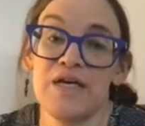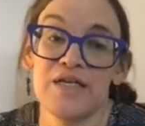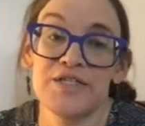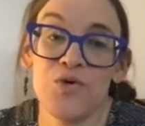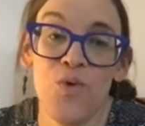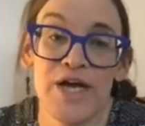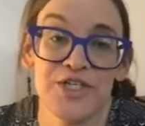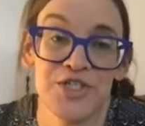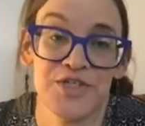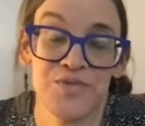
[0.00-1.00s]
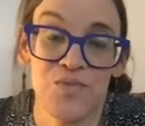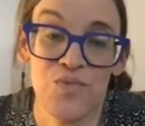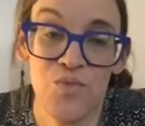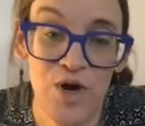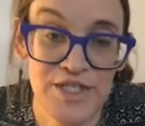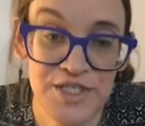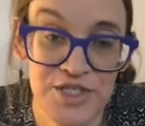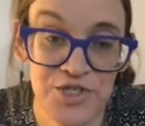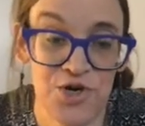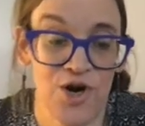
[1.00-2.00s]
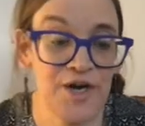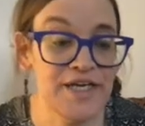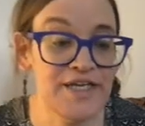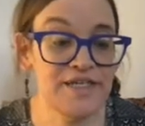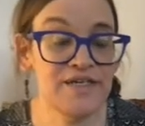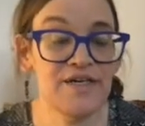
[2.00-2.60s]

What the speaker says: So white just wants to target